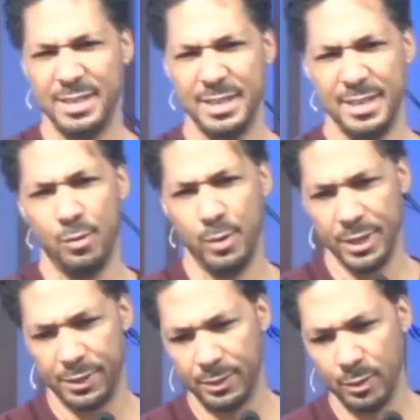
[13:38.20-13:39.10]
to deal
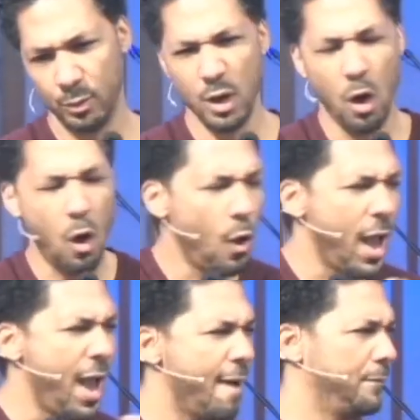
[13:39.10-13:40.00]
with. We all
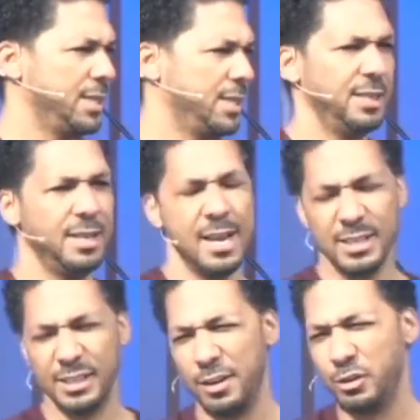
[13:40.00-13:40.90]
have busy
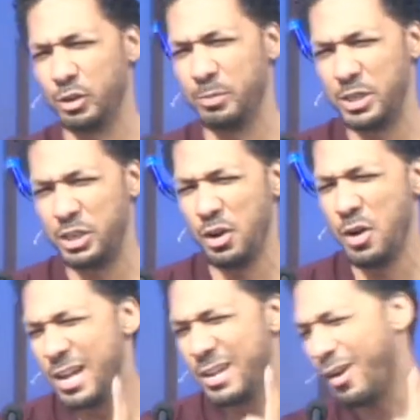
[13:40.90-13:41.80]
schedules, but you know,
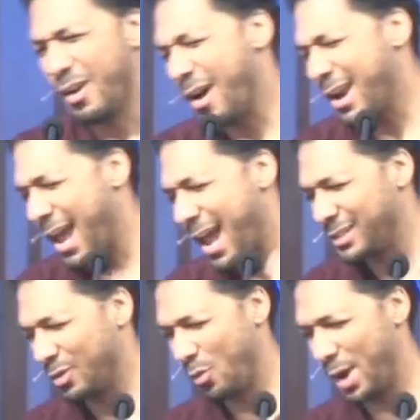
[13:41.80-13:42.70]
God
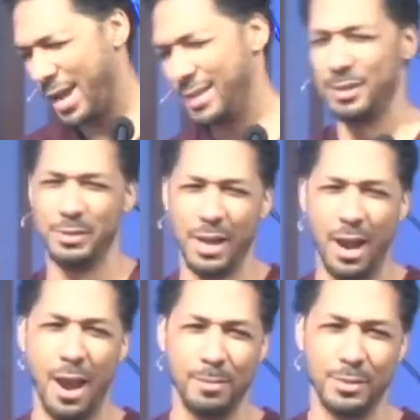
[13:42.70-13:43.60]
has a way
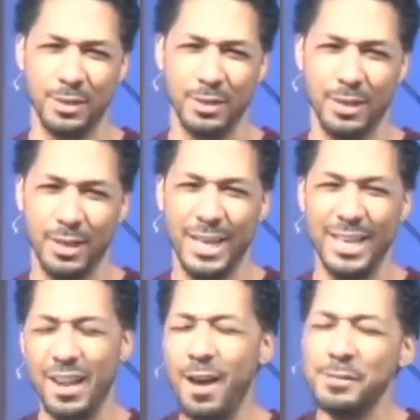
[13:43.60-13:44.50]
sometimes. He
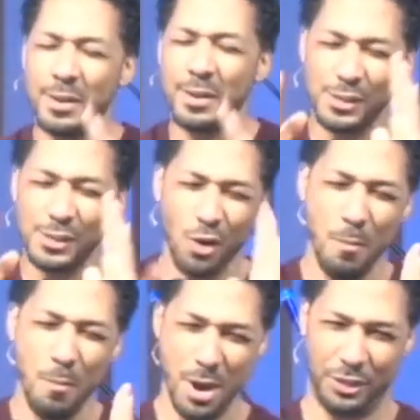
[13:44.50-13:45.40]
loves us
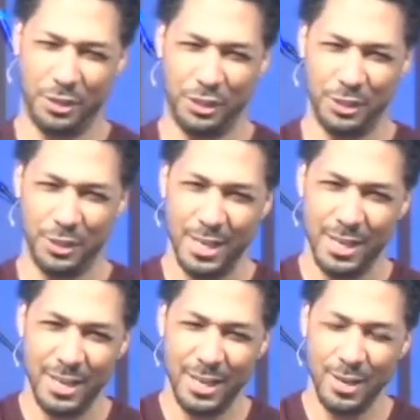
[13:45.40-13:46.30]
so much.
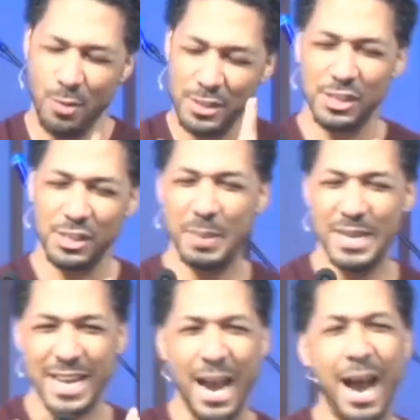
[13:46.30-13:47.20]
He wants to
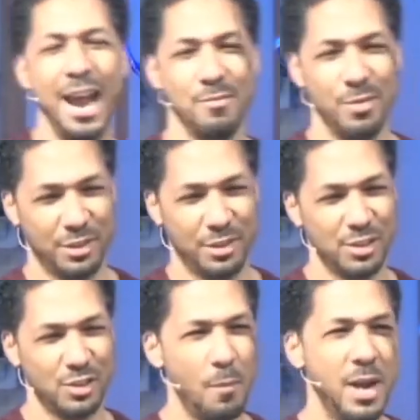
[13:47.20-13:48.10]
spend time with us
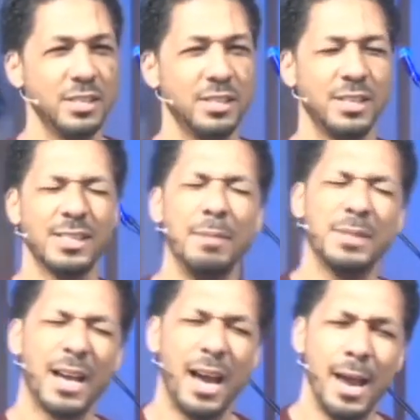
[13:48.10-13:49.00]
so much that
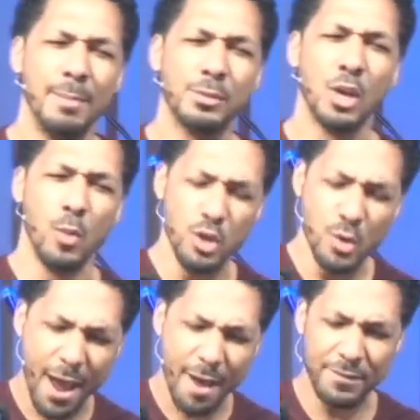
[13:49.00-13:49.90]
sometimes when you
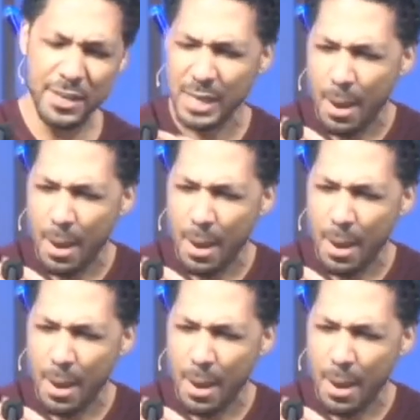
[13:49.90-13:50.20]
have this